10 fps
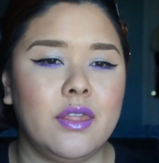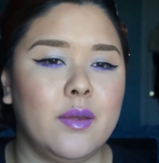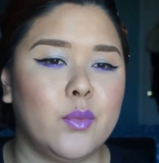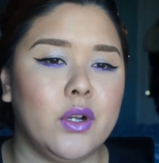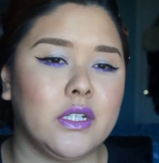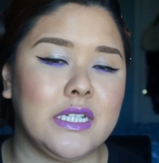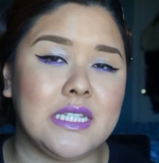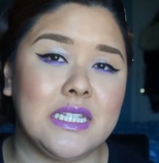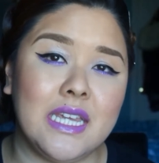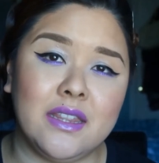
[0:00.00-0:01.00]
The more or less I
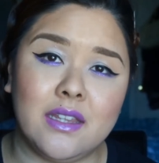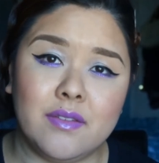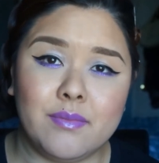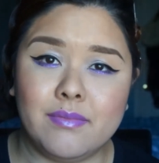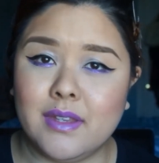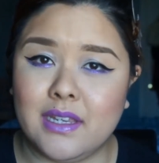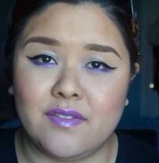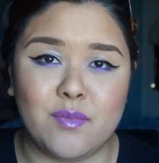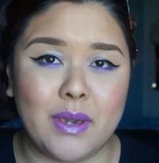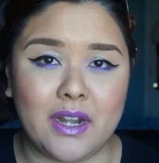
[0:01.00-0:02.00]
skin, the
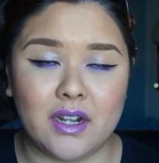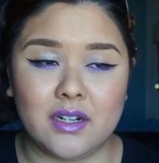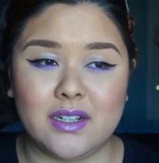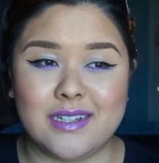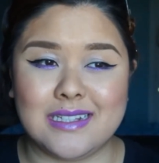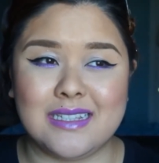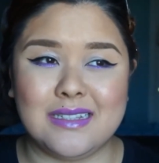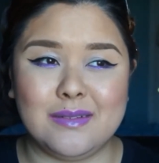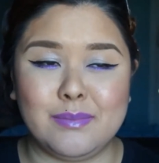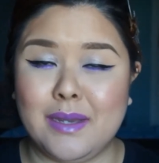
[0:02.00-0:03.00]
even better, because
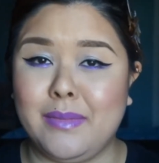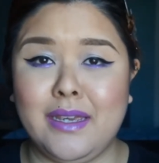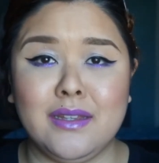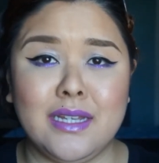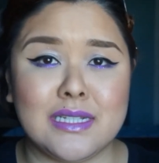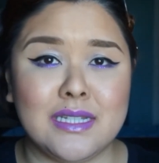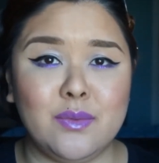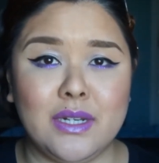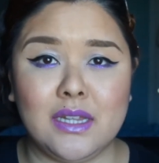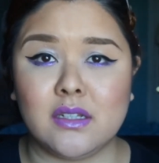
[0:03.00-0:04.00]
my man likes
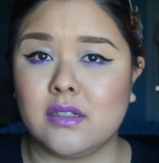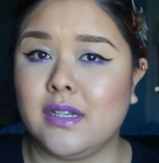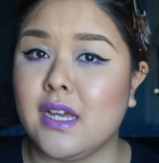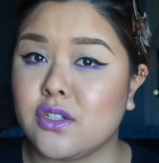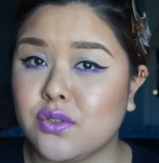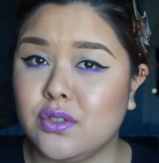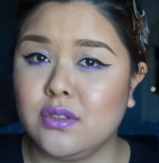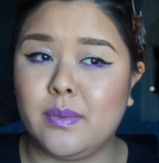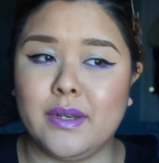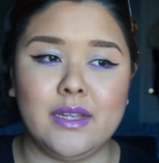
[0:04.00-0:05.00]
it when I look
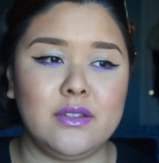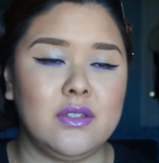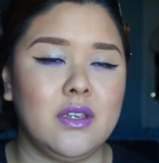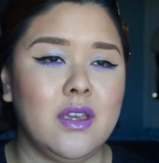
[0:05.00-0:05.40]
natural but not